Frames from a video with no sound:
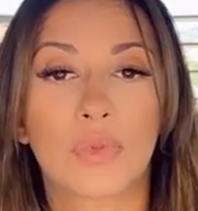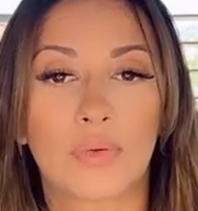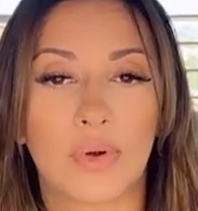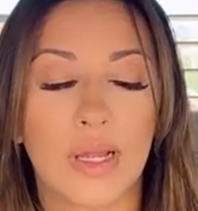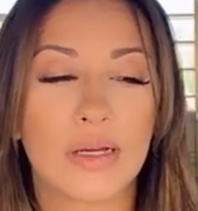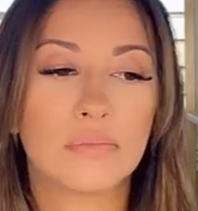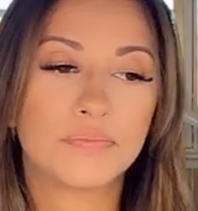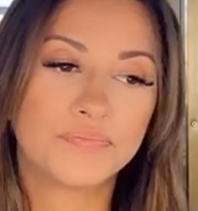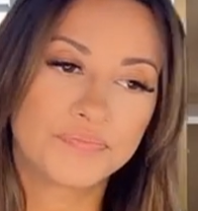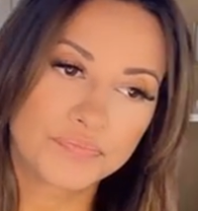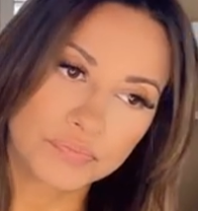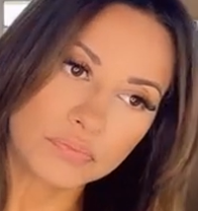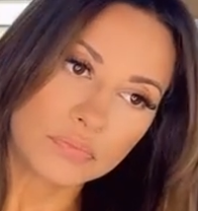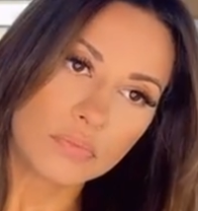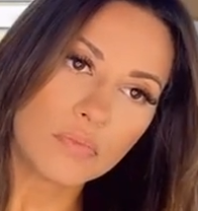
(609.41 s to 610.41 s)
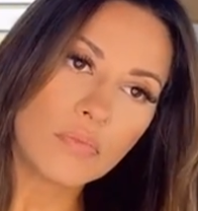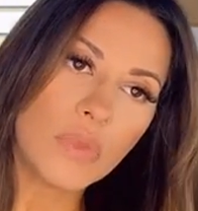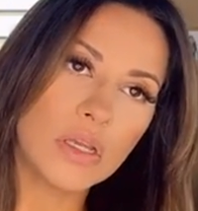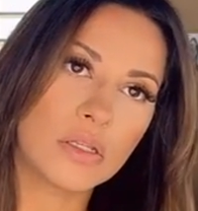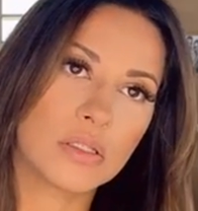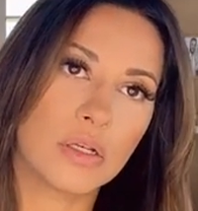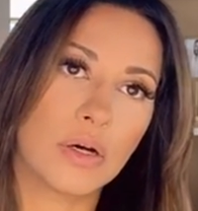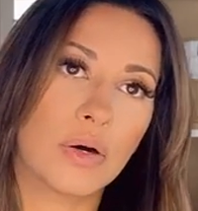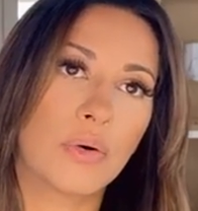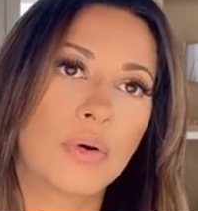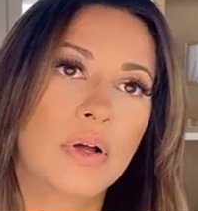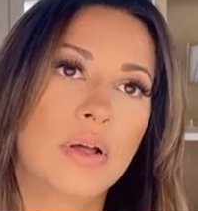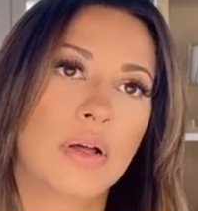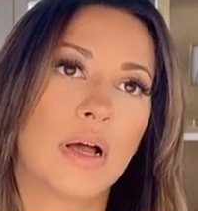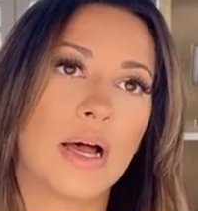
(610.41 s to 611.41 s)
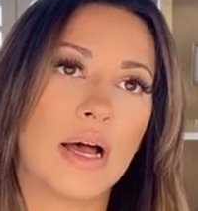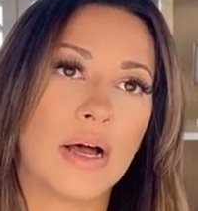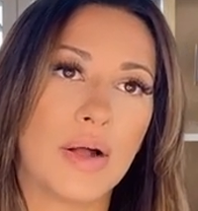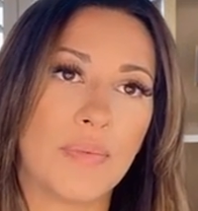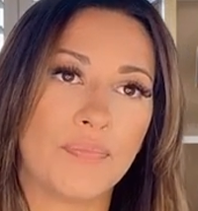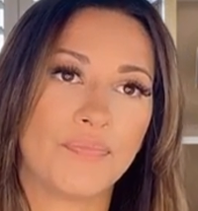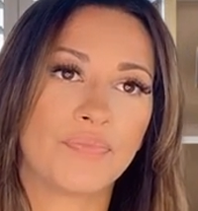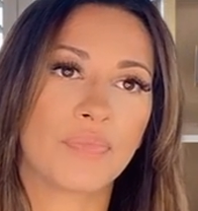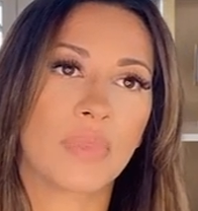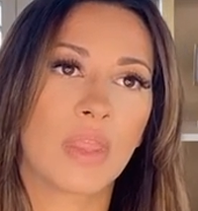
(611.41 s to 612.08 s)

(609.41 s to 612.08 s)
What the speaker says: right? So let